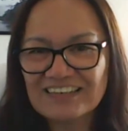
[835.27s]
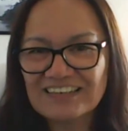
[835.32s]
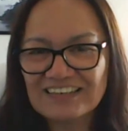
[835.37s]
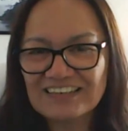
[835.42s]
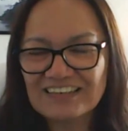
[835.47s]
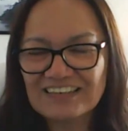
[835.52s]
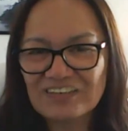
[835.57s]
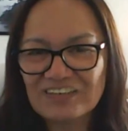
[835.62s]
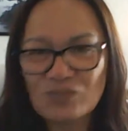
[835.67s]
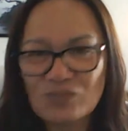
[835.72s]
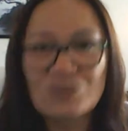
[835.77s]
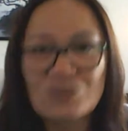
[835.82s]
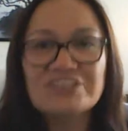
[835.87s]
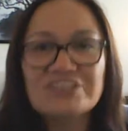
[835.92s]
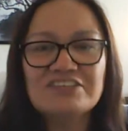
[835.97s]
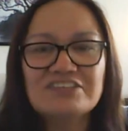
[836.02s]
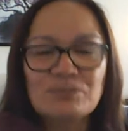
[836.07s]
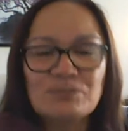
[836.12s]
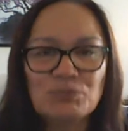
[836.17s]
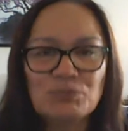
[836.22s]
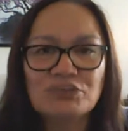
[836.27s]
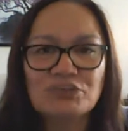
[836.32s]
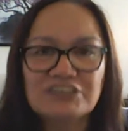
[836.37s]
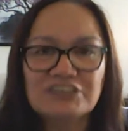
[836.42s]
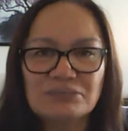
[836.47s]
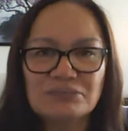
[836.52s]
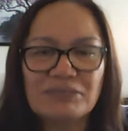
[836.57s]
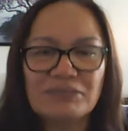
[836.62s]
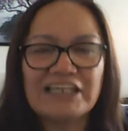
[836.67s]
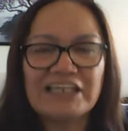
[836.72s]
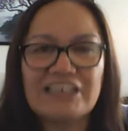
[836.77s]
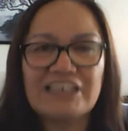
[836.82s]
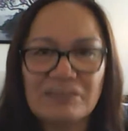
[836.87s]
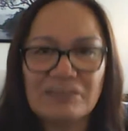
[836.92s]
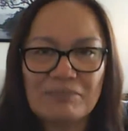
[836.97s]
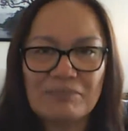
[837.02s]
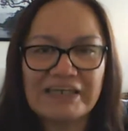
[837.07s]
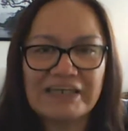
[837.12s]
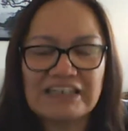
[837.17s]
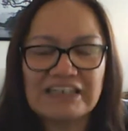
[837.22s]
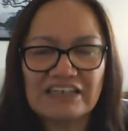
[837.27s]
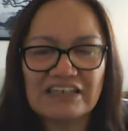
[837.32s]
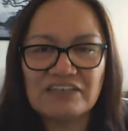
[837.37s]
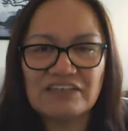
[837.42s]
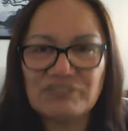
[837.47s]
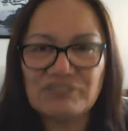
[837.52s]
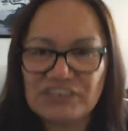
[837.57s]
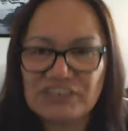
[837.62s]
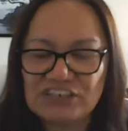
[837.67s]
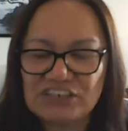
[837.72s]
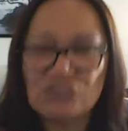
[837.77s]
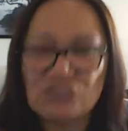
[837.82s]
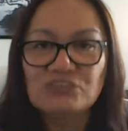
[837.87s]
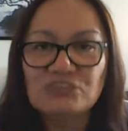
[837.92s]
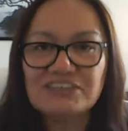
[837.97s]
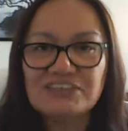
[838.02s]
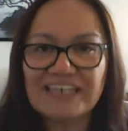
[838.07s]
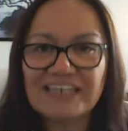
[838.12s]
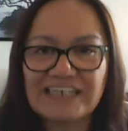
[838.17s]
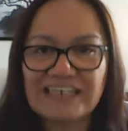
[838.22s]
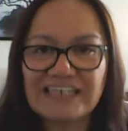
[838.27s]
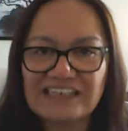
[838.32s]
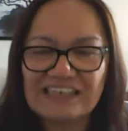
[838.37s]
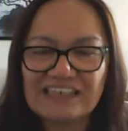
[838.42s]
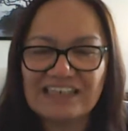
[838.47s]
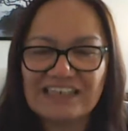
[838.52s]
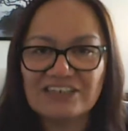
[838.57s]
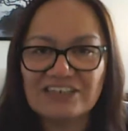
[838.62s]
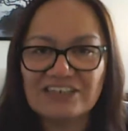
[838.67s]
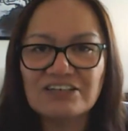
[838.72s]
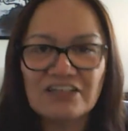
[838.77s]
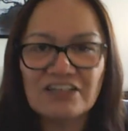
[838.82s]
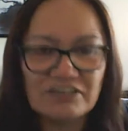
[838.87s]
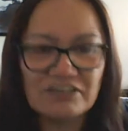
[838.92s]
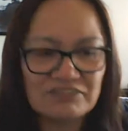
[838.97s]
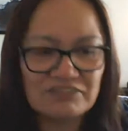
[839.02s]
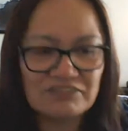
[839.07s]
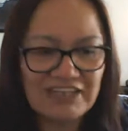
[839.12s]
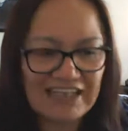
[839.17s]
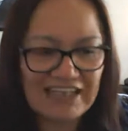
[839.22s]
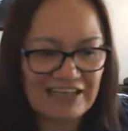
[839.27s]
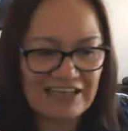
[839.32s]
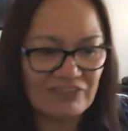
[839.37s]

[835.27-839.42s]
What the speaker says: what's the point of making money if you don't take care of your health?